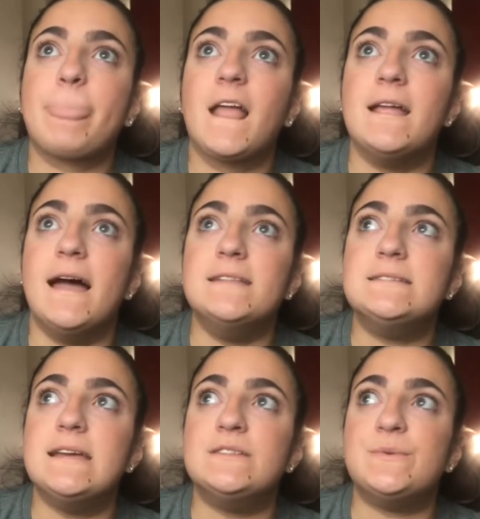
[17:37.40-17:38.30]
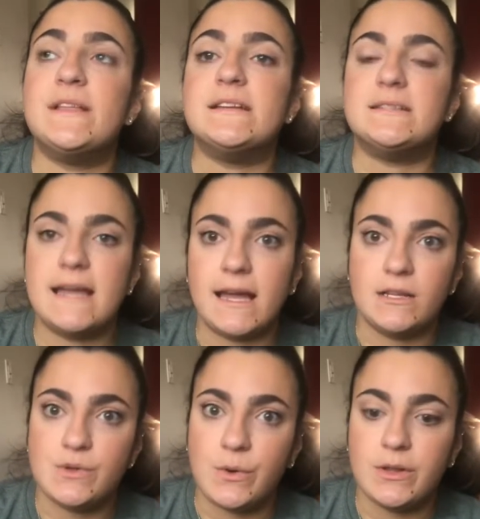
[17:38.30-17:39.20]
yeah, it's really taken a
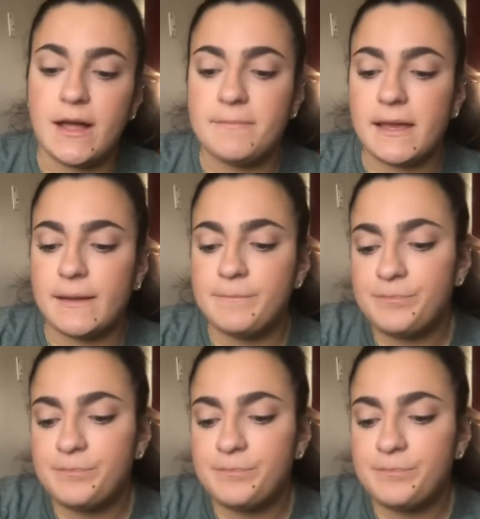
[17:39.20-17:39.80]
toll on me.